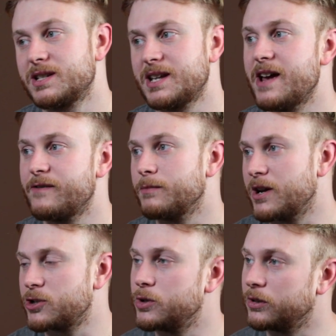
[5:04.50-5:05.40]
save for
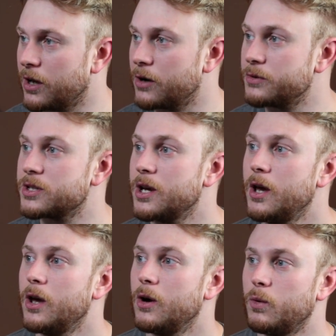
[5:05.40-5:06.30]
my student loans,
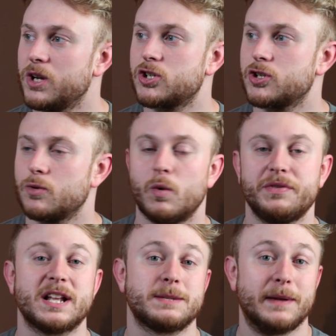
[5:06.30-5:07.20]
which
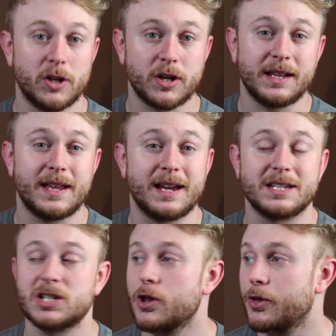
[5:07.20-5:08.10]
what that's been looking like
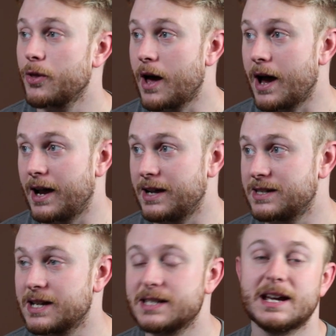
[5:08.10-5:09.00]
is I
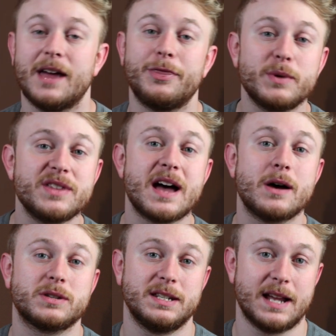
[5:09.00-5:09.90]
set aside
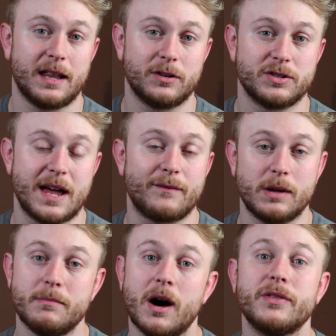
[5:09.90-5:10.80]
$3,000
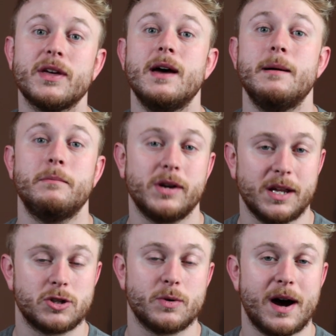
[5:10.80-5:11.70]
every month, put it
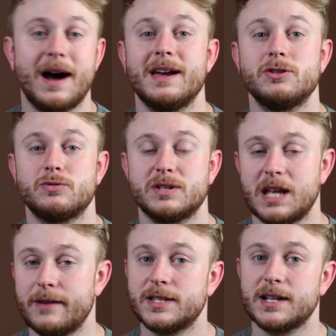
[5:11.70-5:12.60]
into a high interest
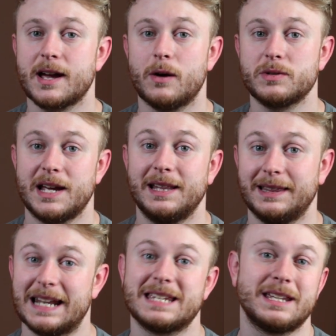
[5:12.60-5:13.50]
savings account, and
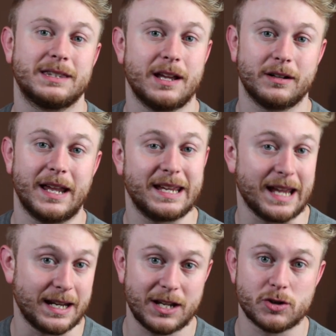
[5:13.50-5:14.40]
let it sit there, let it
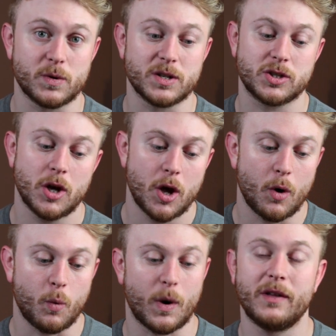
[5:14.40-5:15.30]
gain interest,
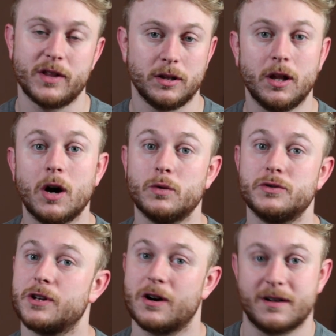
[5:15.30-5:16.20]
while the
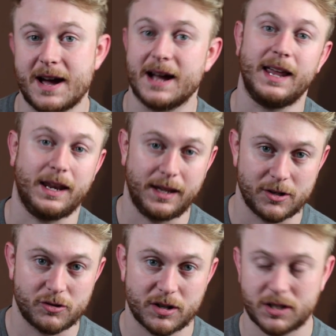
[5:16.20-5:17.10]
loans are not gaining
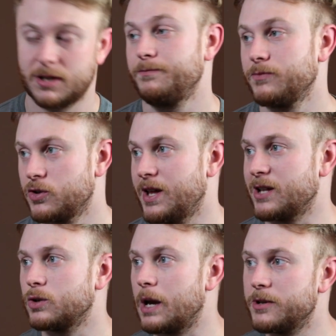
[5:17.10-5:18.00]
interest. So
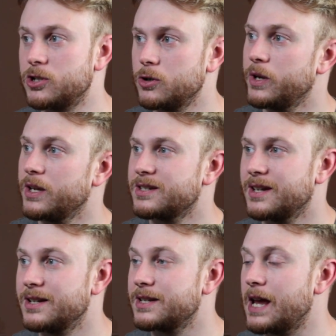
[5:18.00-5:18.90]
that's what I've been doing
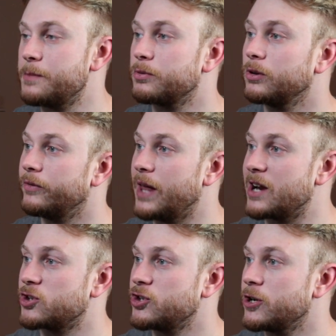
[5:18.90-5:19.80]
since April of
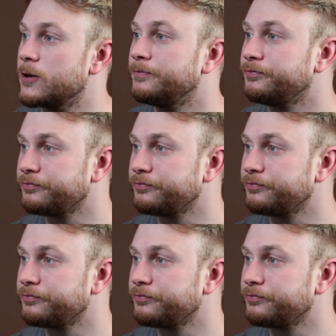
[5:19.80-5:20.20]
last year.